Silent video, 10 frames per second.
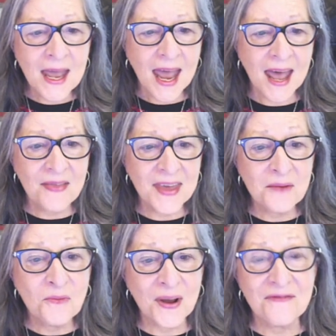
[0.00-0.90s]
And then
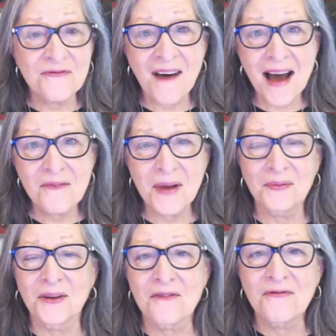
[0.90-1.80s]
in week five, we have
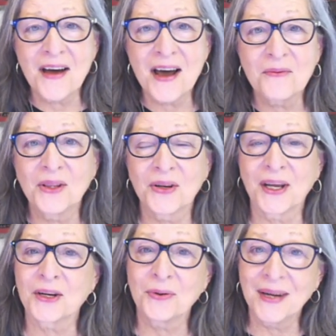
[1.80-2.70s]
a little fun and we look
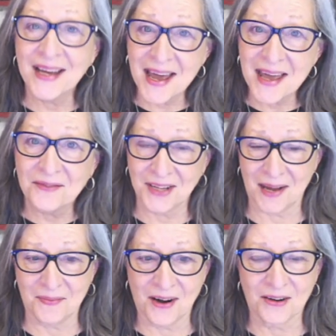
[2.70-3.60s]
at creative
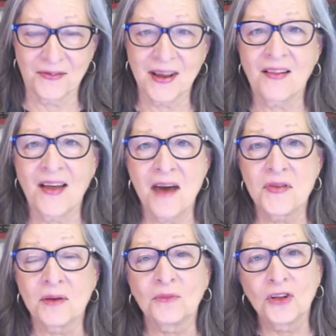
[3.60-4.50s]
typography. I'll have
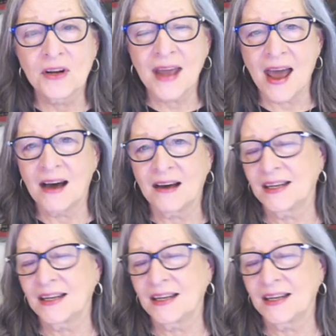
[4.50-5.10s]
them look out